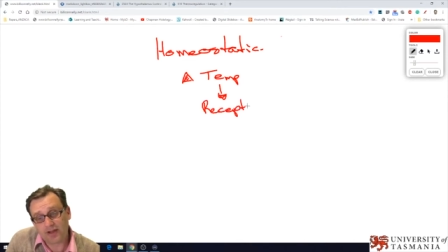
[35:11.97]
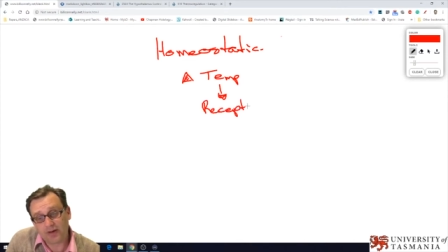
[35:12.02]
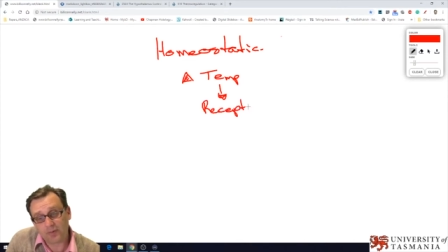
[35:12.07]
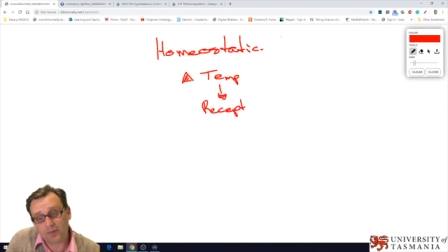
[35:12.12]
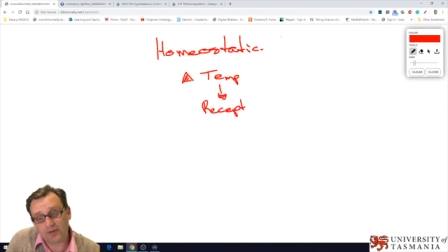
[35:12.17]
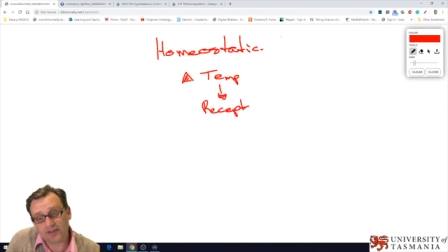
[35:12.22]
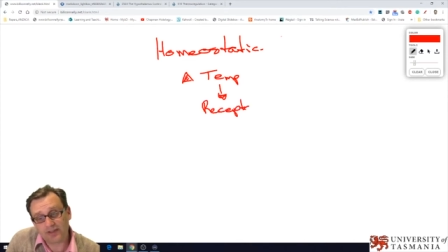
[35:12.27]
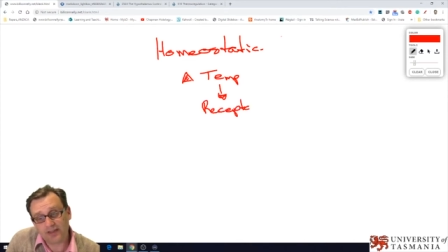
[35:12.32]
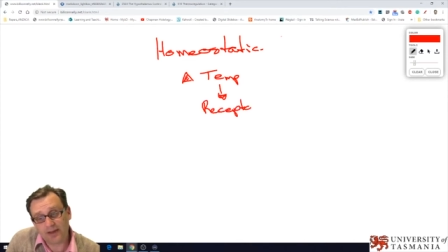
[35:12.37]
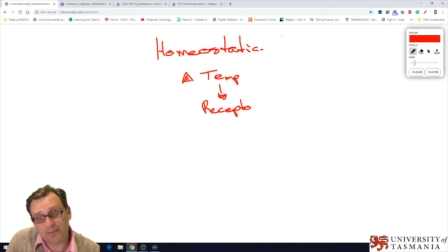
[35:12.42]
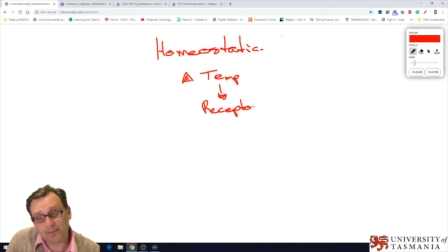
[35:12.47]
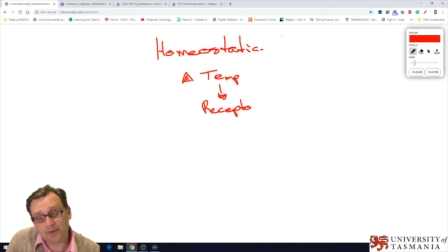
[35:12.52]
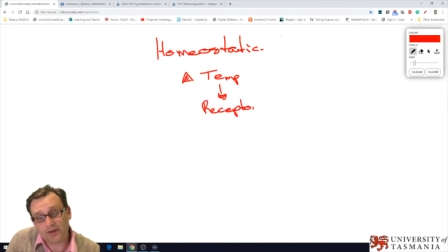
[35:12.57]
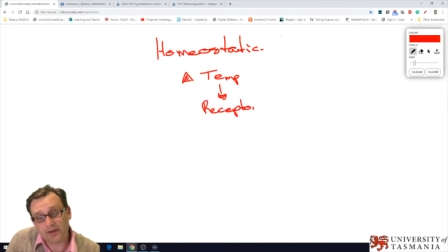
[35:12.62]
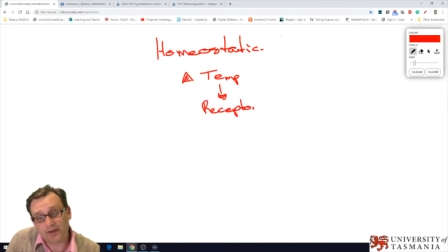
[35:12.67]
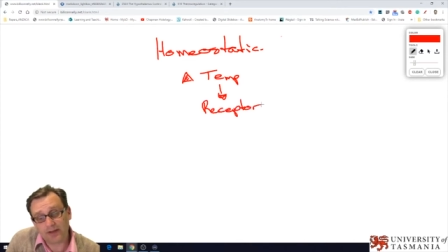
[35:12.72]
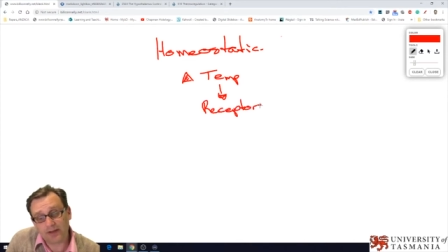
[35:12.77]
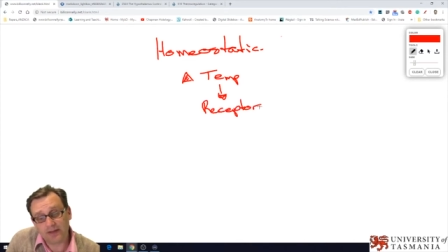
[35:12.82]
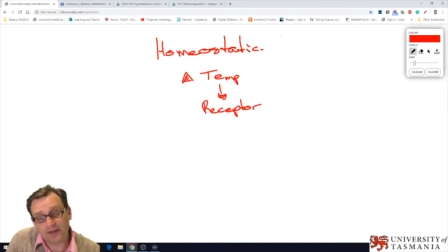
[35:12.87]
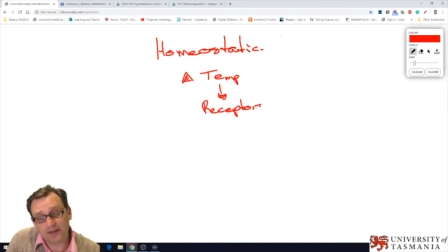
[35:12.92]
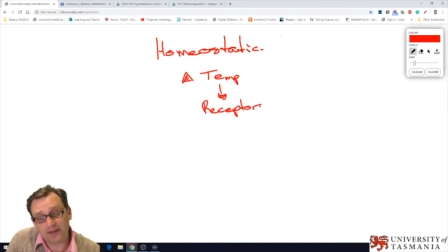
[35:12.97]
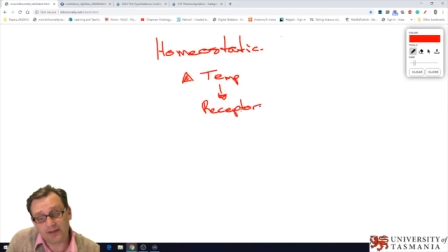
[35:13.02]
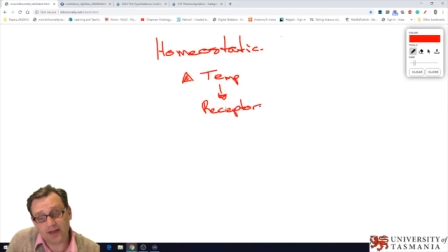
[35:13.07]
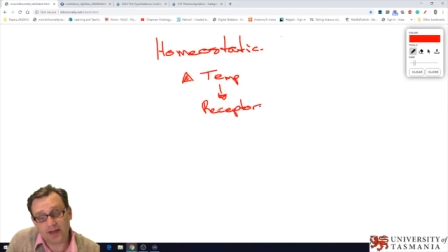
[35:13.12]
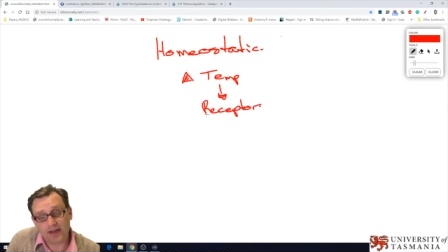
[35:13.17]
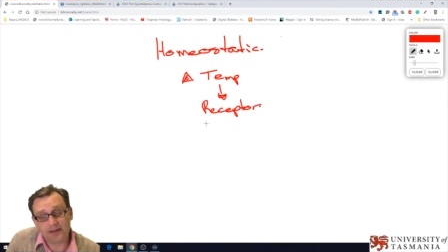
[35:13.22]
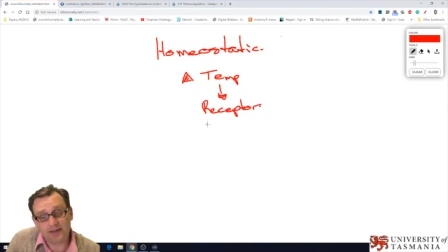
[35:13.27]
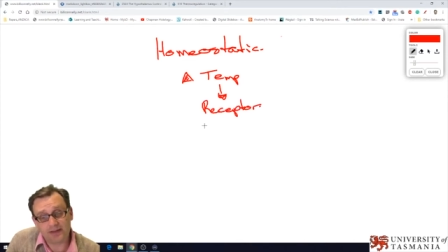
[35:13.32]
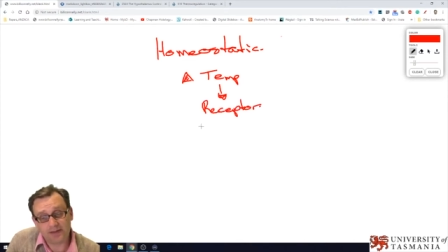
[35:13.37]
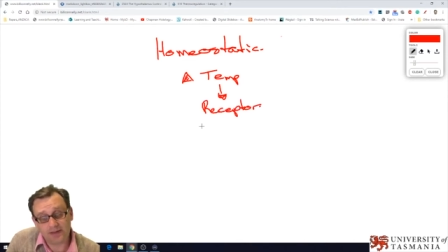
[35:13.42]
So that receptor
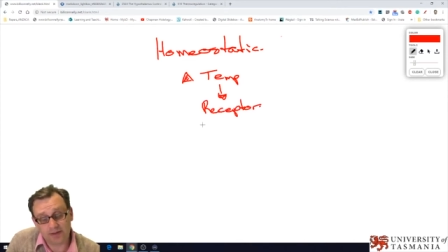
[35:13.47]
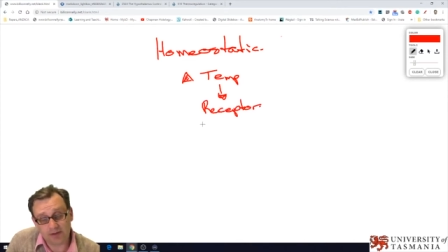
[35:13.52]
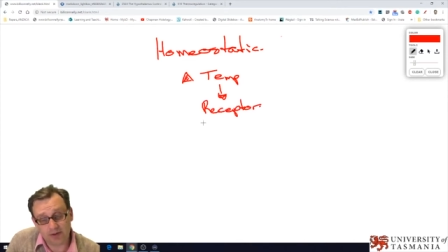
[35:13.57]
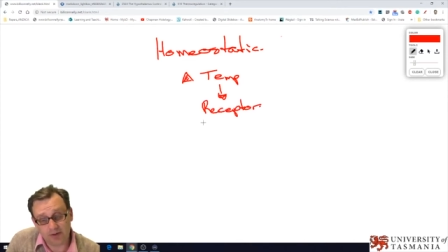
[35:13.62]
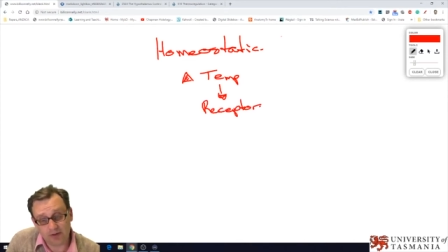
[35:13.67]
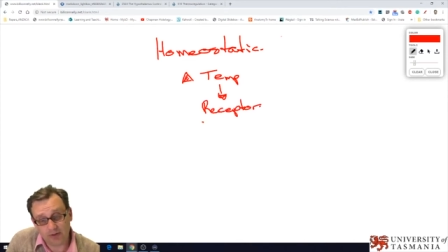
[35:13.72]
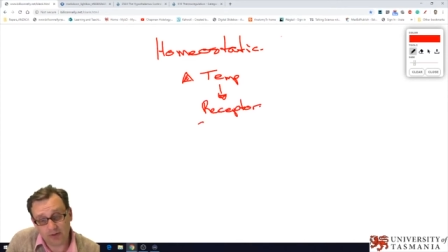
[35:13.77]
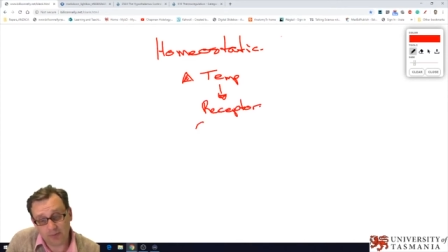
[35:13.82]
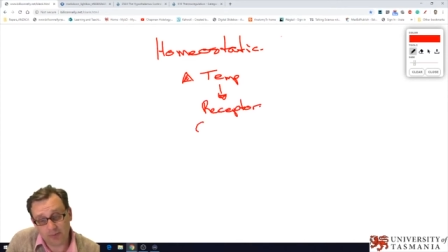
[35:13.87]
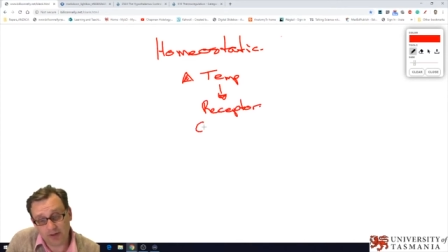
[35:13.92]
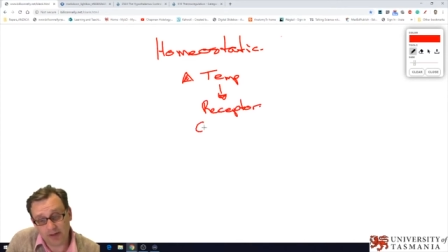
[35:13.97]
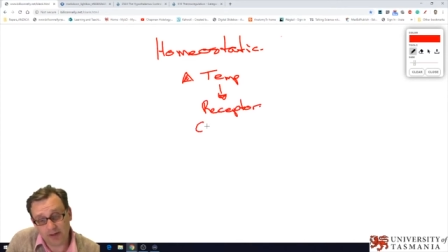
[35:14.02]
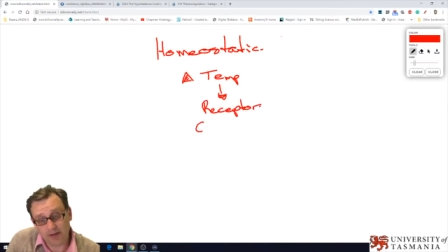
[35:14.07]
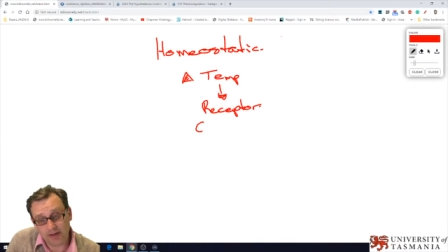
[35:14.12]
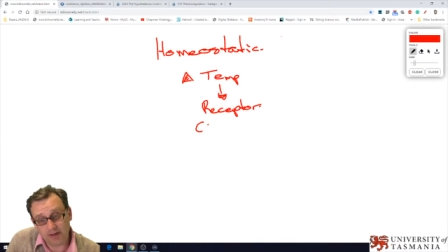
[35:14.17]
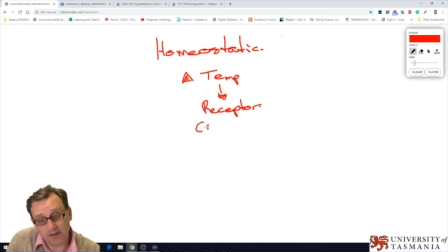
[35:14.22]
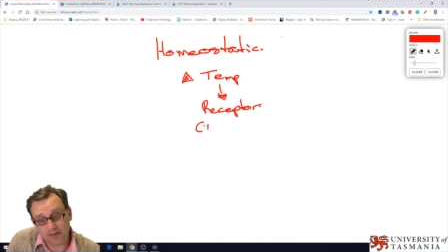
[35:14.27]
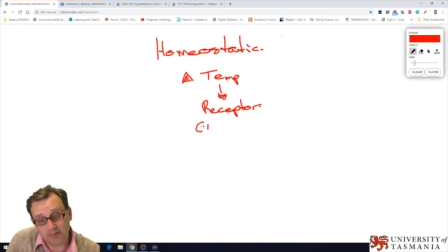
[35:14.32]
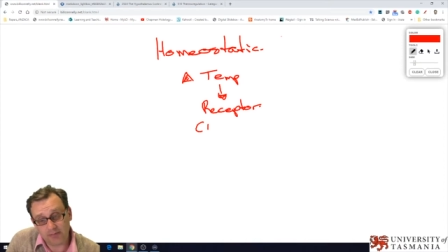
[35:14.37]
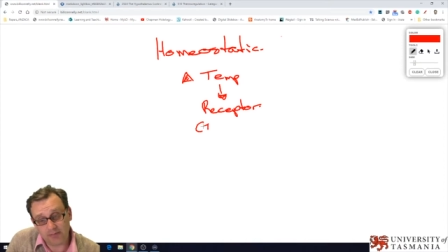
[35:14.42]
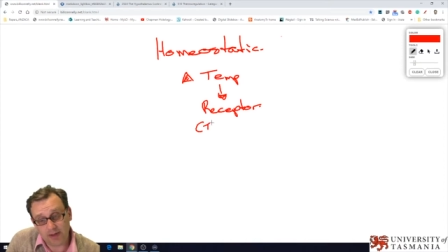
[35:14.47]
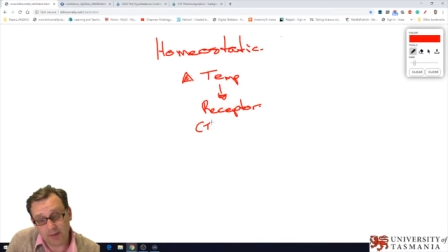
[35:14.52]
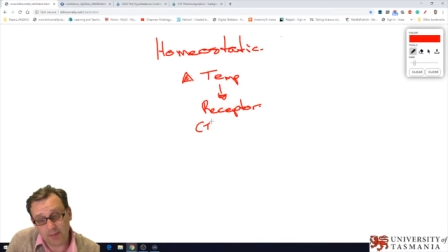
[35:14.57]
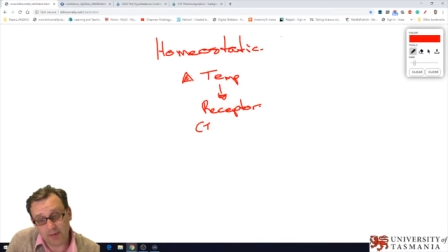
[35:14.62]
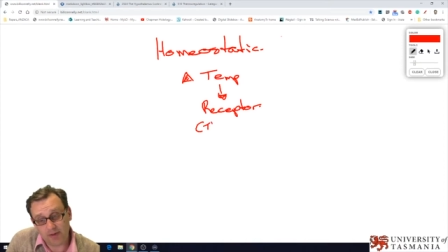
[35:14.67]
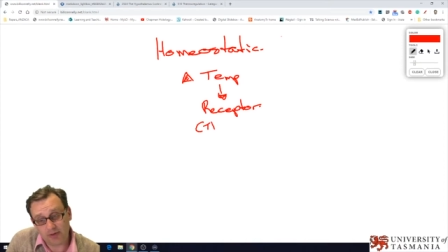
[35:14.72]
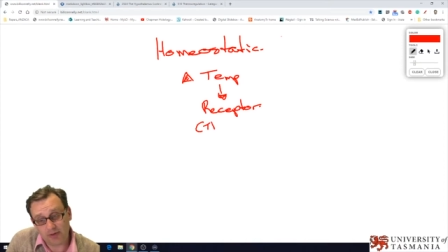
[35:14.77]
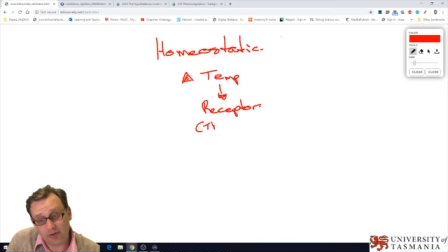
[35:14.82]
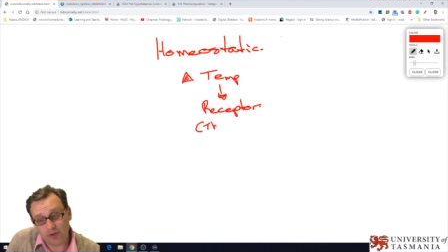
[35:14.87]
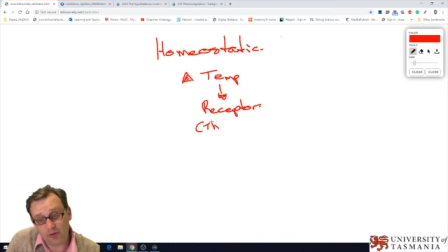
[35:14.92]
in this case is going to
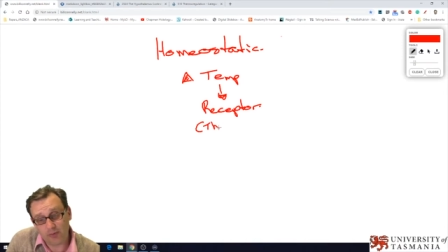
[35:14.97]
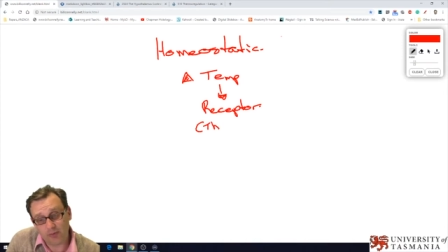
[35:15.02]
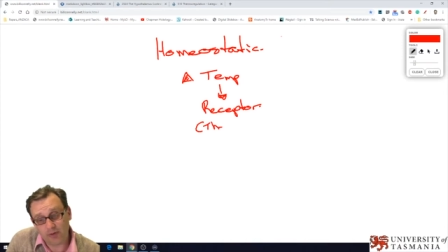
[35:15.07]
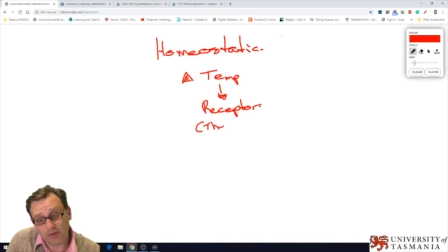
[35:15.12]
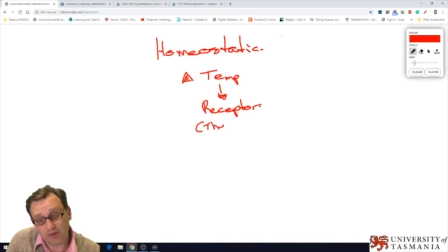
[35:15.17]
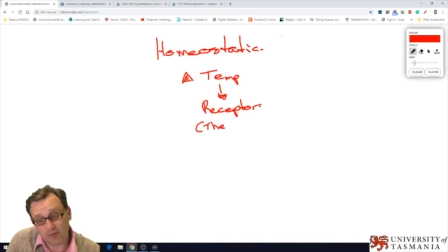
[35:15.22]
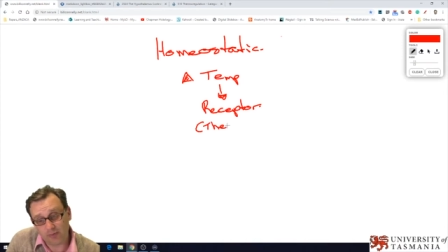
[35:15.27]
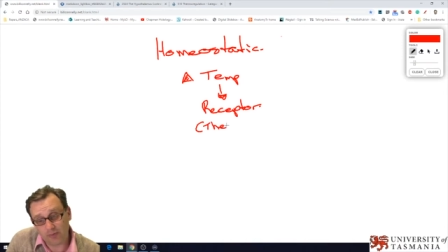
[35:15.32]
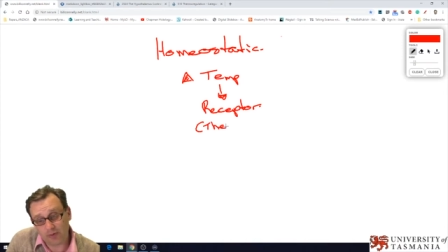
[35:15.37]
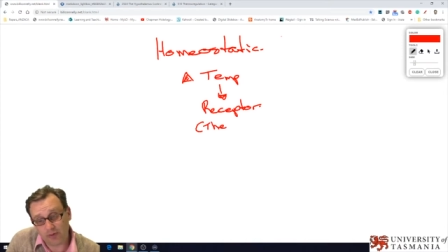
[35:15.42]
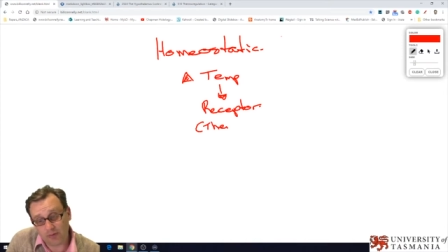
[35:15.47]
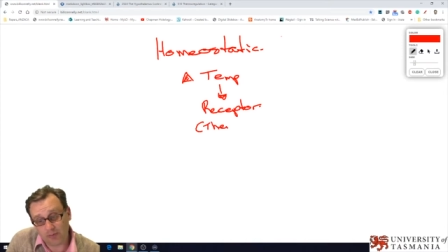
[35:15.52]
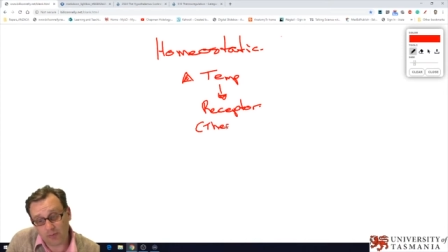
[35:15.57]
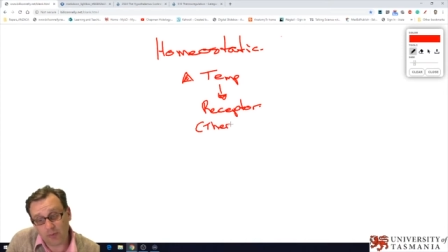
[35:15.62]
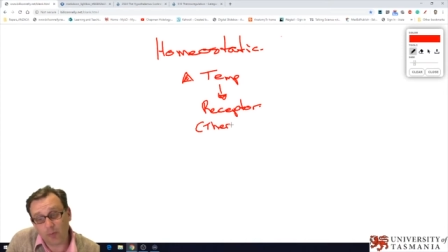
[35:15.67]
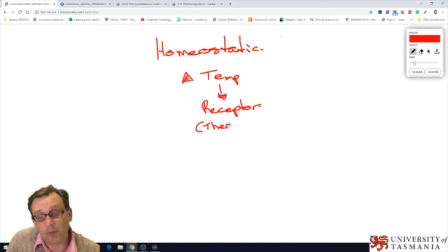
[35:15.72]
be maybe a thermo,